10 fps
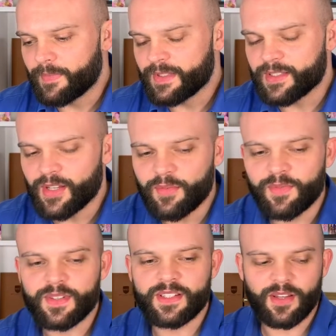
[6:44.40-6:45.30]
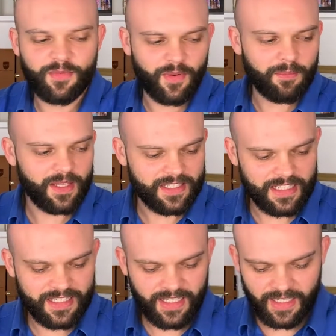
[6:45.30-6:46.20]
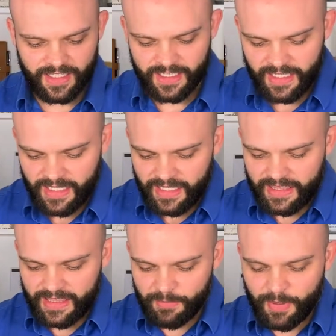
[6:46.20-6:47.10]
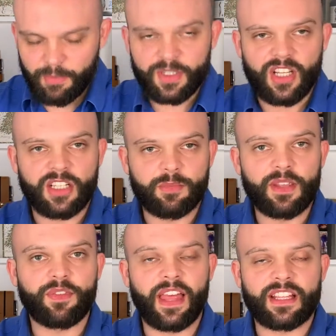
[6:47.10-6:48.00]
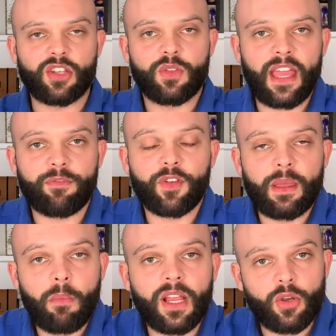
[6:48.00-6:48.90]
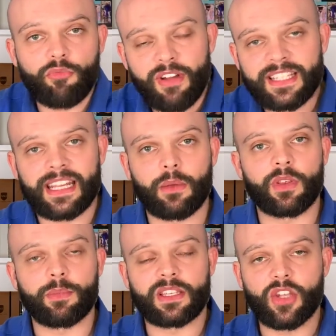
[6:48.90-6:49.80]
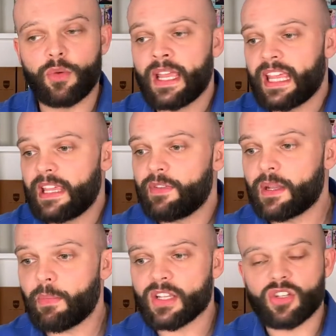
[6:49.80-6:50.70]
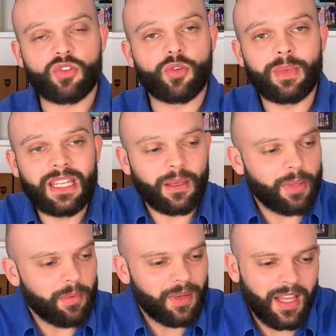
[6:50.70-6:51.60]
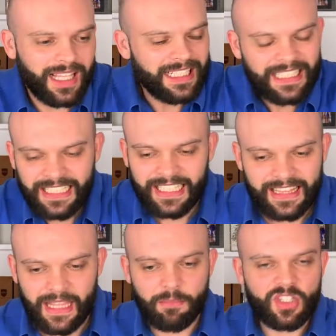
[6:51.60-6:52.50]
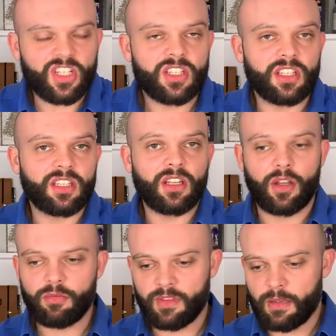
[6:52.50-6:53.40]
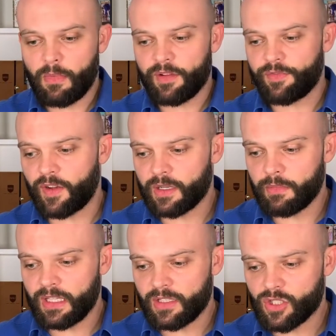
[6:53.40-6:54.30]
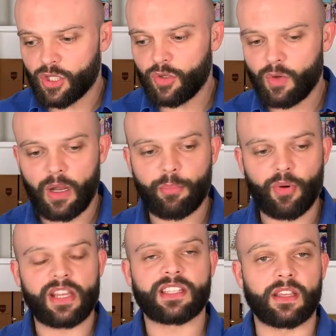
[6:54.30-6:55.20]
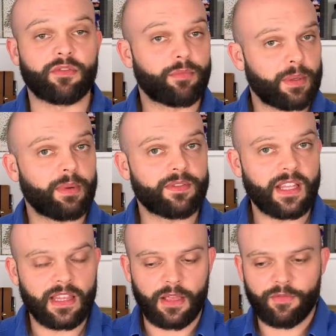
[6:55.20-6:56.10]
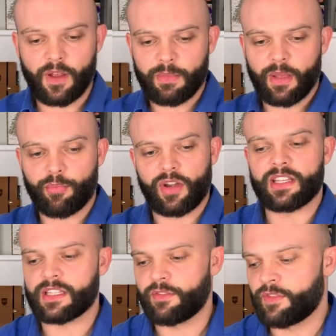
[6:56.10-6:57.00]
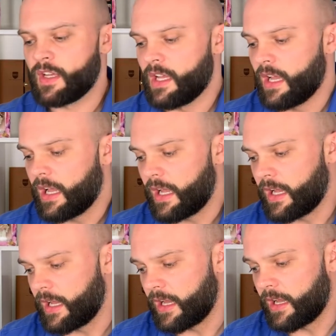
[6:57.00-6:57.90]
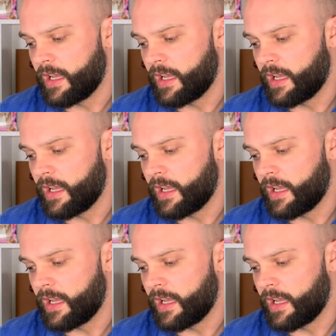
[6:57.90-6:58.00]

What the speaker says: so from this, it's like, people judge me for that. So therefore, they might not resonate with me. So even in my social media, people are like, they just, you know, they might find me too abrasive. People have said that, find me abrasive. More